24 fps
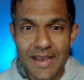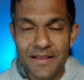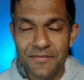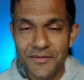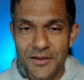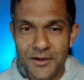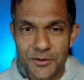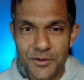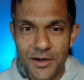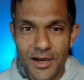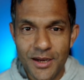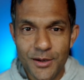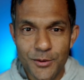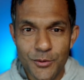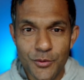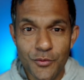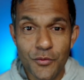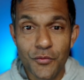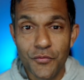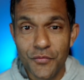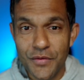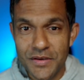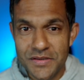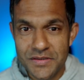and then try to
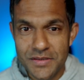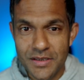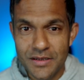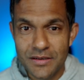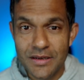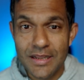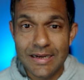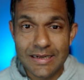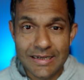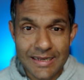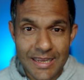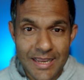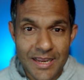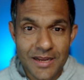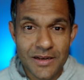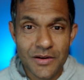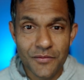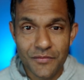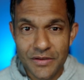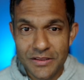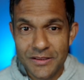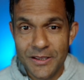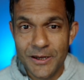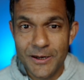fix it again
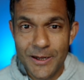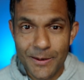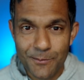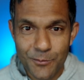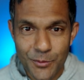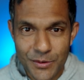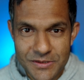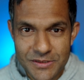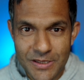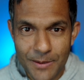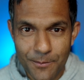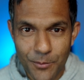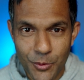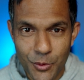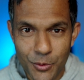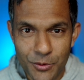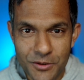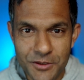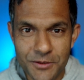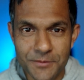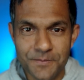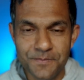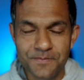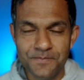with AWS
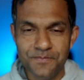support.